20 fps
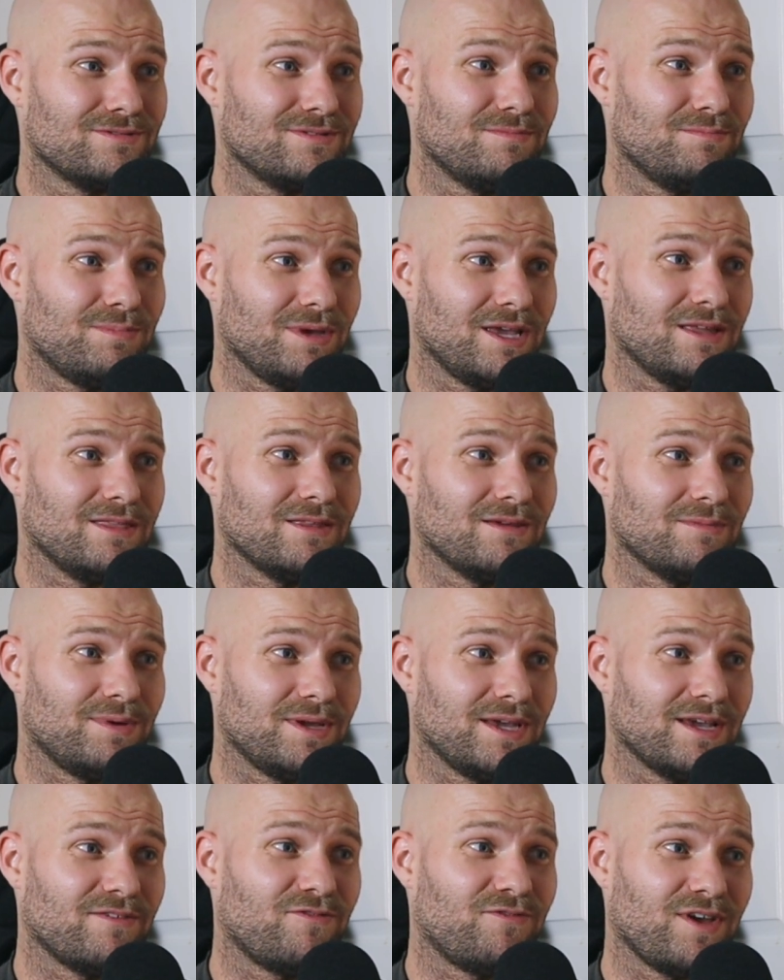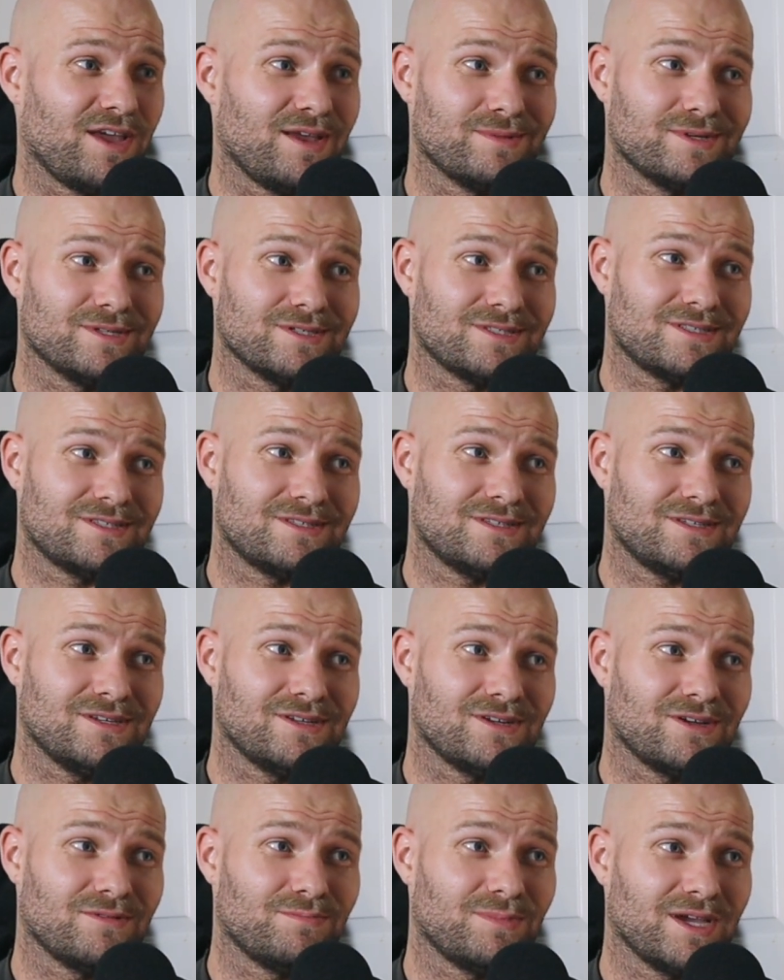being the big famous,
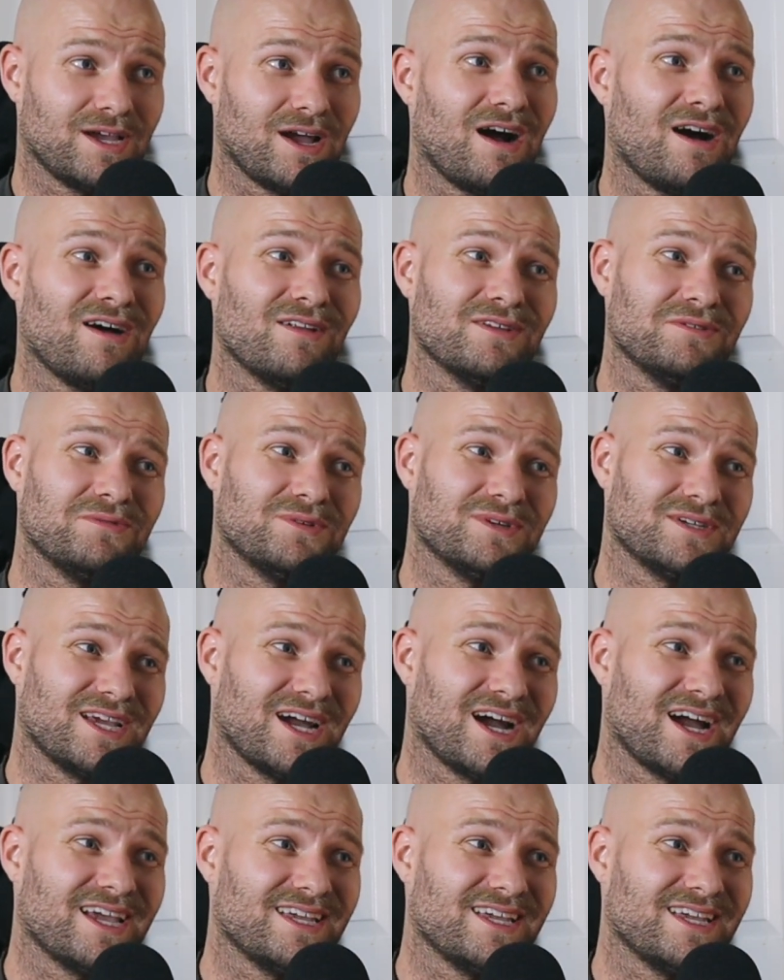big Hollywood guy